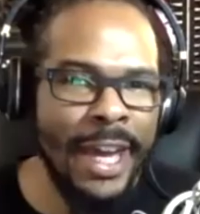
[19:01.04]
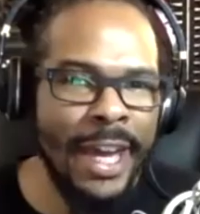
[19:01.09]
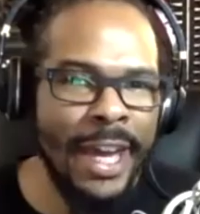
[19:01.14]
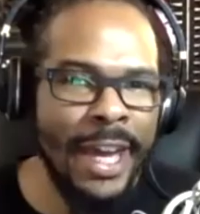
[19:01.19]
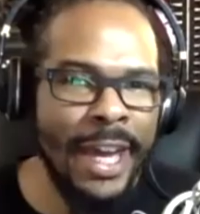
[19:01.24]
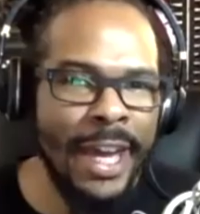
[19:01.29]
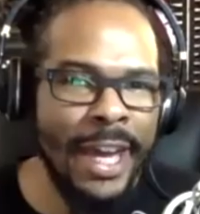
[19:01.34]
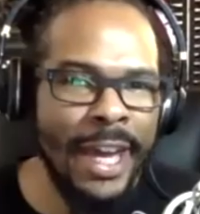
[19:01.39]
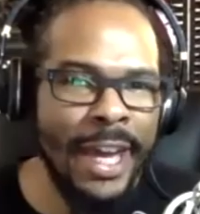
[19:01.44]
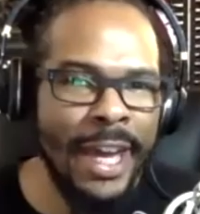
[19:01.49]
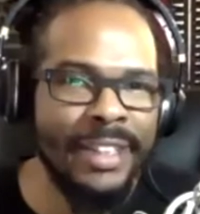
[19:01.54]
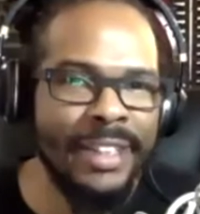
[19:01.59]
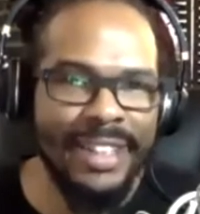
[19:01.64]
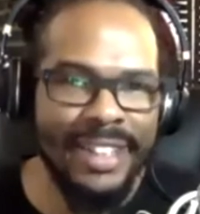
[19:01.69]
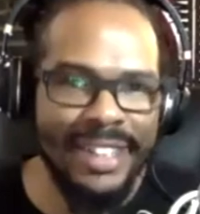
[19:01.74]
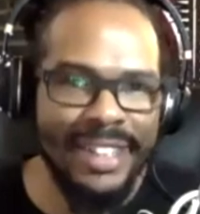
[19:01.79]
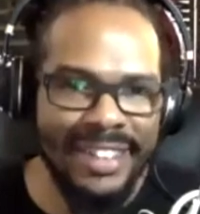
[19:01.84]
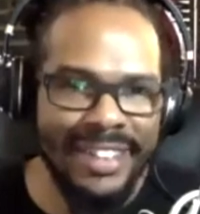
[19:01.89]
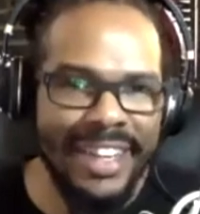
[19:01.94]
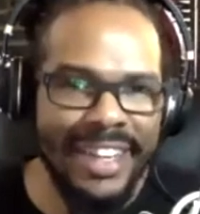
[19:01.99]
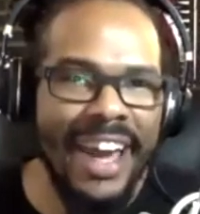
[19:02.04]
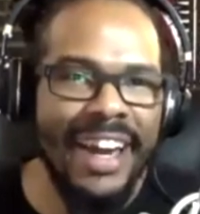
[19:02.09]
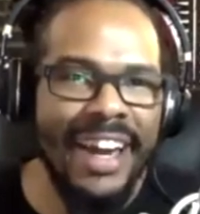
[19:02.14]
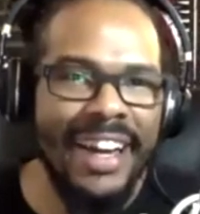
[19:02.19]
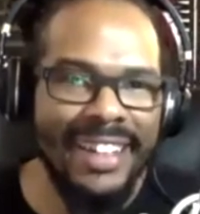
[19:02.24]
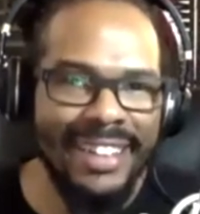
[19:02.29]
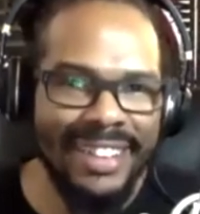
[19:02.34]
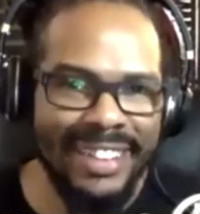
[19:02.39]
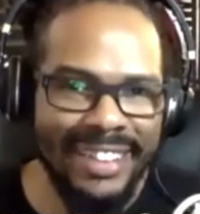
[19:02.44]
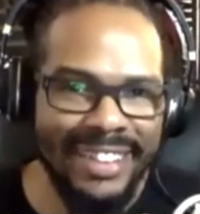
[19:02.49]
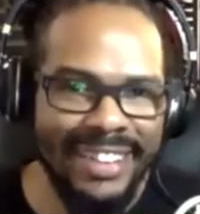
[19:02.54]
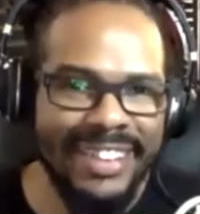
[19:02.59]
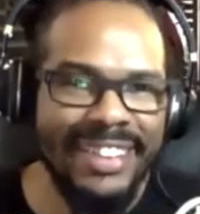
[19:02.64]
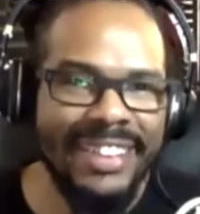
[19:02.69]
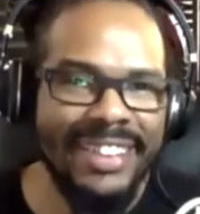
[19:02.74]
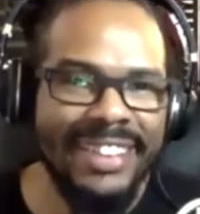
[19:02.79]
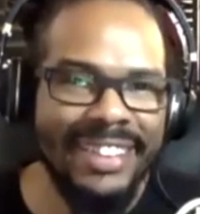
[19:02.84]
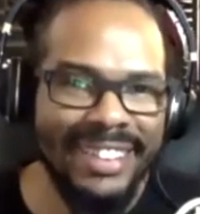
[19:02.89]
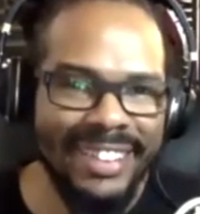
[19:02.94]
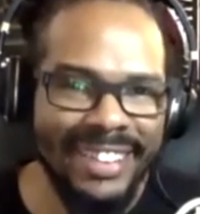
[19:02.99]
yeah. it's yeah. never the end right
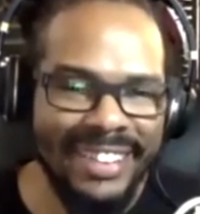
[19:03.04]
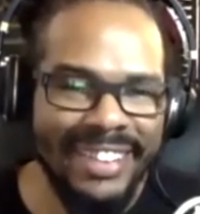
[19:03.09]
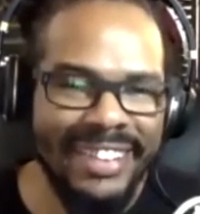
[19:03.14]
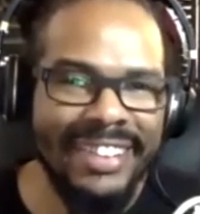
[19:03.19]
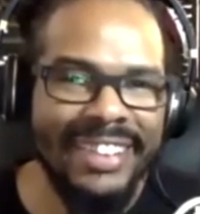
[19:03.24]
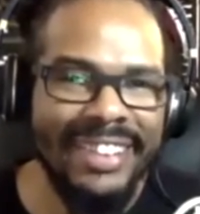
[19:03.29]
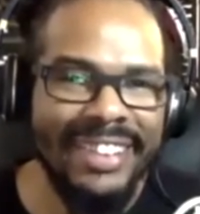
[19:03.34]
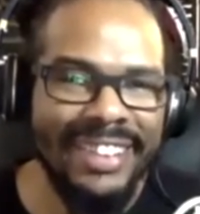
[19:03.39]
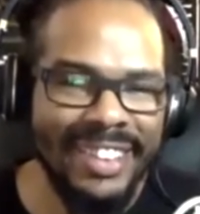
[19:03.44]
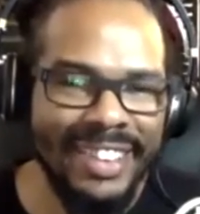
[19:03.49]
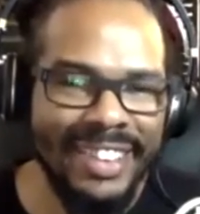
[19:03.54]
yeah like i